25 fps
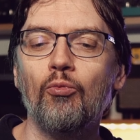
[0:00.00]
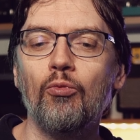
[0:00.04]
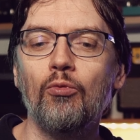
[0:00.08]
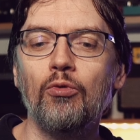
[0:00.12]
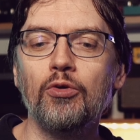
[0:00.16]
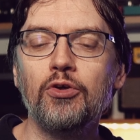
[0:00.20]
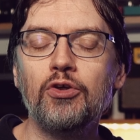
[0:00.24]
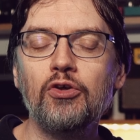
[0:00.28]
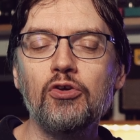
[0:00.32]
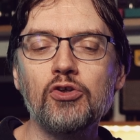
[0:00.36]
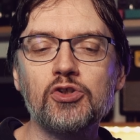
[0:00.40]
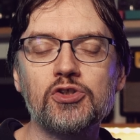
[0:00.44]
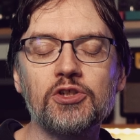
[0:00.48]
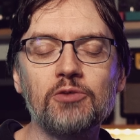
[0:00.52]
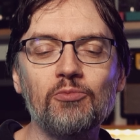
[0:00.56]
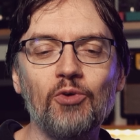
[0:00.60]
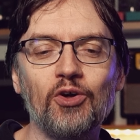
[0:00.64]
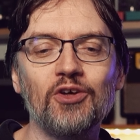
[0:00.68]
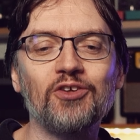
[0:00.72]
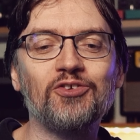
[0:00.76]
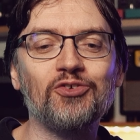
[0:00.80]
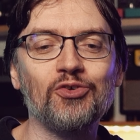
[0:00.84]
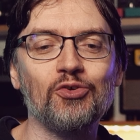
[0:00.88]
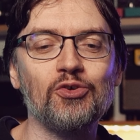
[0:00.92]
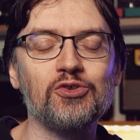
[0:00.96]
Usually what
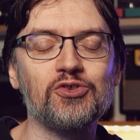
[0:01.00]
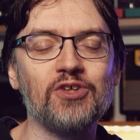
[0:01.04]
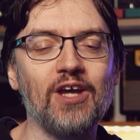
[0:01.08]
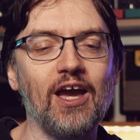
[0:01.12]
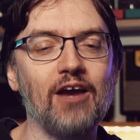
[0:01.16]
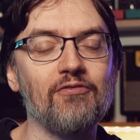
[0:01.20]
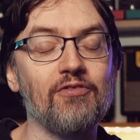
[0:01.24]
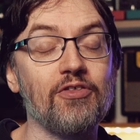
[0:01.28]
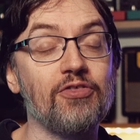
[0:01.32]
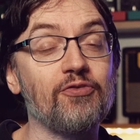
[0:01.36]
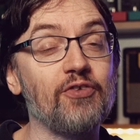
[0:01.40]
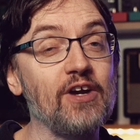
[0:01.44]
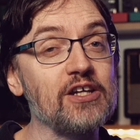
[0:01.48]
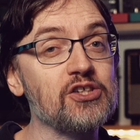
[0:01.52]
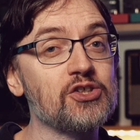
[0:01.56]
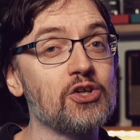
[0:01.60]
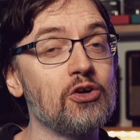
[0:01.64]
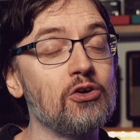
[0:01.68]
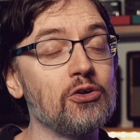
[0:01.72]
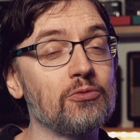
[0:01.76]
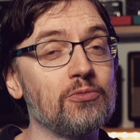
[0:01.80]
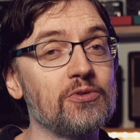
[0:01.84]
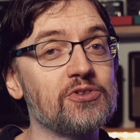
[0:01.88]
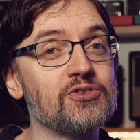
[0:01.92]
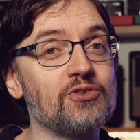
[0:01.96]
you do is you have a
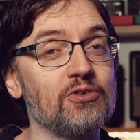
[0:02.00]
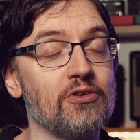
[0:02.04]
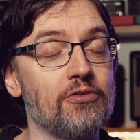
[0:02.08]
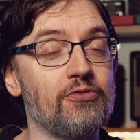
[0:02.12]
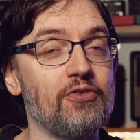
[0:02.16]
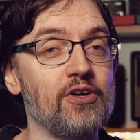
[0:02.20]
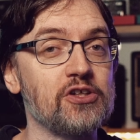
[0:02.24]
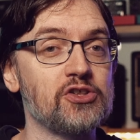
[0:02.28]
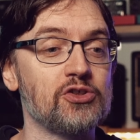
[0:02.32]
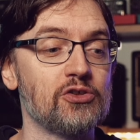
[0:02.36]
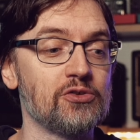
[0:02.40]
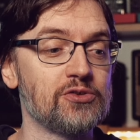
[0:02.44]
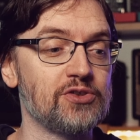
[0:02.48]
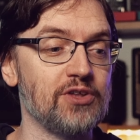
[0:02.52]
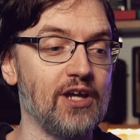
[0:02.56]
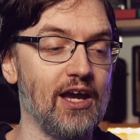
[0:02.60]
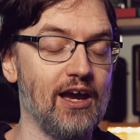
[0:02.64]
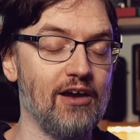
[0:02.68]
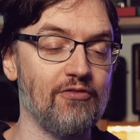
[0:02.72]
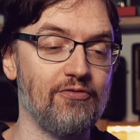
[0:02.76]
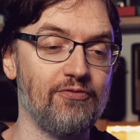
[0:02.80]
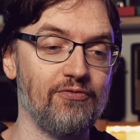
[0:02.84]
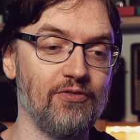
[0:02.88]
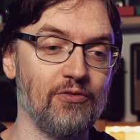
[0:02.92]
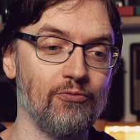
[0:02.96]
threshold. Let's call it a threshold. So you
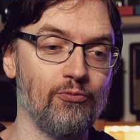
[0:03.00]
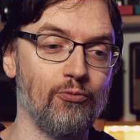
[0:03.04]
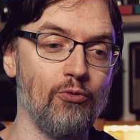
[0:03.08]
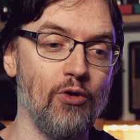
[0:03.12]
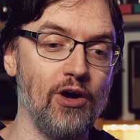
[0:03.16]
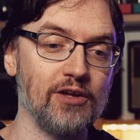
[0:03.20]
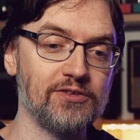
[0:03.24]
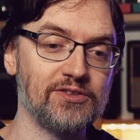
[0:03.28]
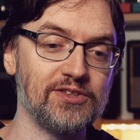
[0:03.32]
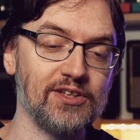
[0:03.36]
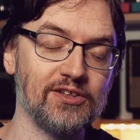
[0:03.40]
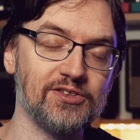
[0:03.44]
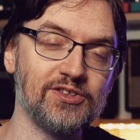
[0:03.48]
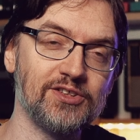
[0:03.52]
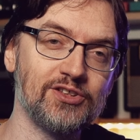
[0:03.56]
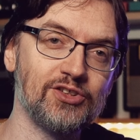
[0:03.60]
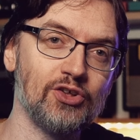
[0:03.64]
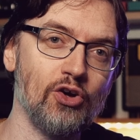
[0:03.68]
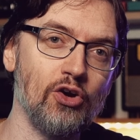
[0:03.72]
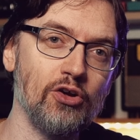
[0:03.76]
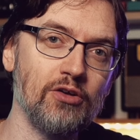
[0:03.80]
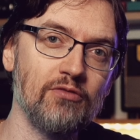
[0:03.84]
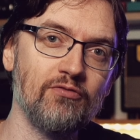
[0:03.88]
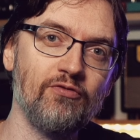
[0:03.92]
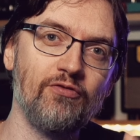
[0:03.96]
have, once a
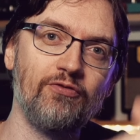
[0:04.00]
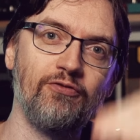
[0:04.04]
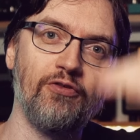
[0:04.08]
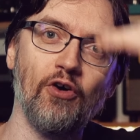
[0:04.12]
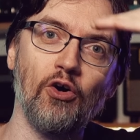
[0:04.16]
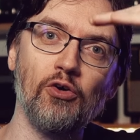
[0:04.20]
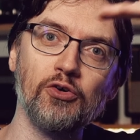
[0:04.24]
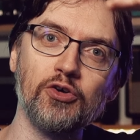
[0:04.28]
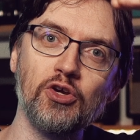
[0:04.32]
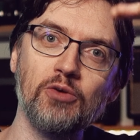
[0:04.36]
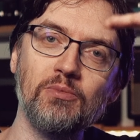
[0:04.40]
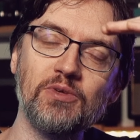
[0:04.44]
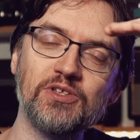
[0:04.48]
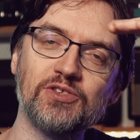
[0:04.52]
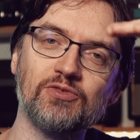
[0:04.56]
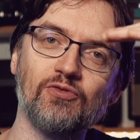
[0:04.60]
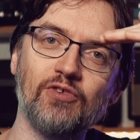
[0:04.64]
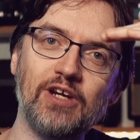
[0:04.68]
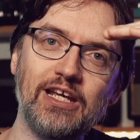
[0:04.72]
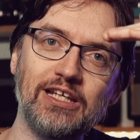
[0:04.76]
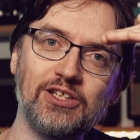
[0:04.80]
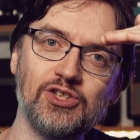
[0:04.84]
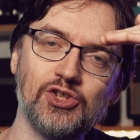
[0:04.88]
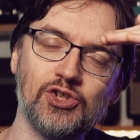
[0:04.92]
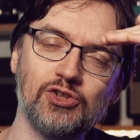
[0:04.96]
certain volume is
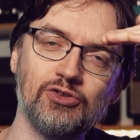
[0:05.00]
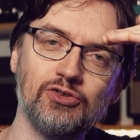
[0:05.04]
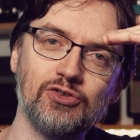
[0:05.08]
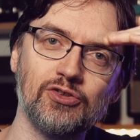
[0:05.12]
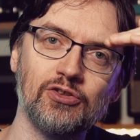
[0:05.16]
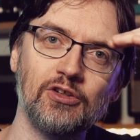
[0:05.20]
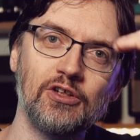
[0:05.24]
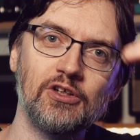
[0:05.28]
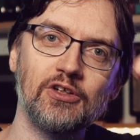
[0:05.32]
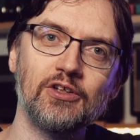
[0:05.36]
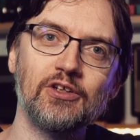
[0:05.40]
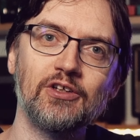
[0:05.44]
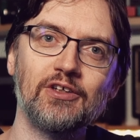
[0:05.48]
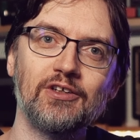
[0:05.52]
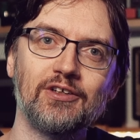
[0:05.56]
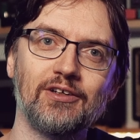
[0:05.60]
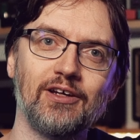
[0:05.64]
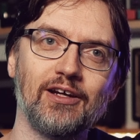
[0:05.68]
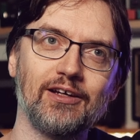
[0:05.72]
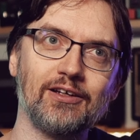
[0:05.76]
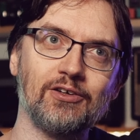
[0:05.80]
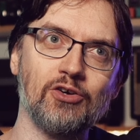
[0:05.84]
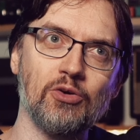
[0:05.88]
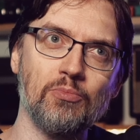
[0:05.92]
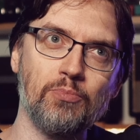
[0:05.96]
reached,
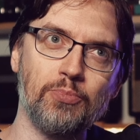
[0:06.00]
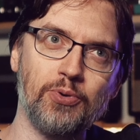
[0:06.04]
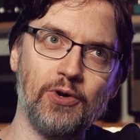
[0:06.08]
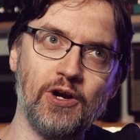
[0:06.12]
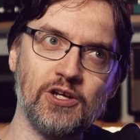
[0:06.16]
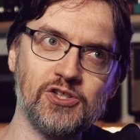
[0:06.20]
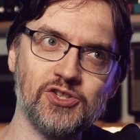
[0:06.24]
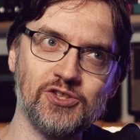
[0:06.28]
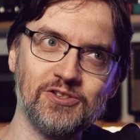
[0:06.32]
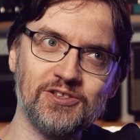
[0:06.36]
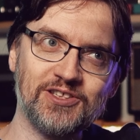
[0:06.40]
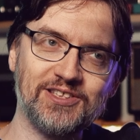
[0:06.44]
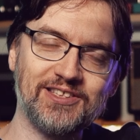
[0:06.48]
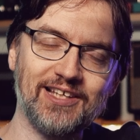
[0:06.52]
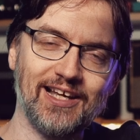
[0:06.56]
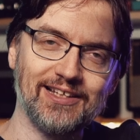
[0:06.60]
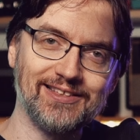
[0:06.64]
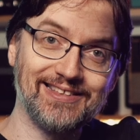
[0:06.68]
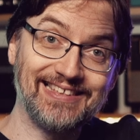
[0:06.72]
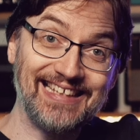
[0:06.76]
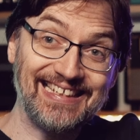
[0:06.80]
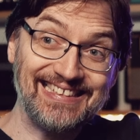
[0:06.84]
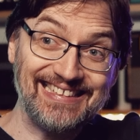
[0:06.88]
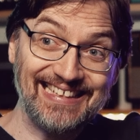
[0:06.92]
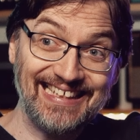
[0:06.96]
compression
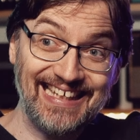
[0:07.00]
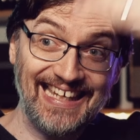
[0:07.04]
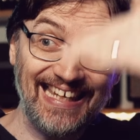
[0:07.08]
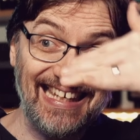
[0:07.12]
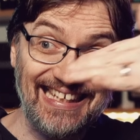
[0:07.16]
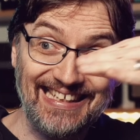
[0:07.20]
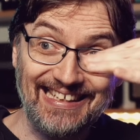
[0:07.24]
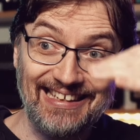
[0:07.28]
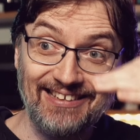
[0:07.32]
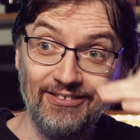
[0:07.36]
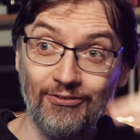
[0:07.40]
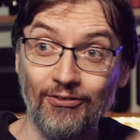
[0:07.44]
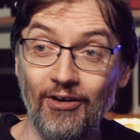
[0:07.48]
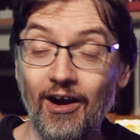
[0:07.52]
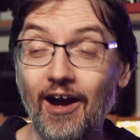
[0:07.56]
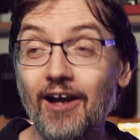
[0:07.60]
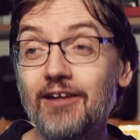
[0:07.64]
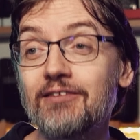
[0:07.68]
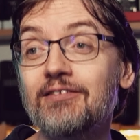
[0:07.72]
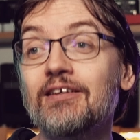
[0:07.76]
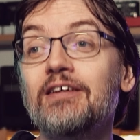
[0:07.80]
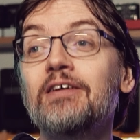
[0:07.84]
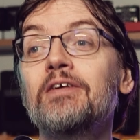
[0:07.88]
starts setting in, right?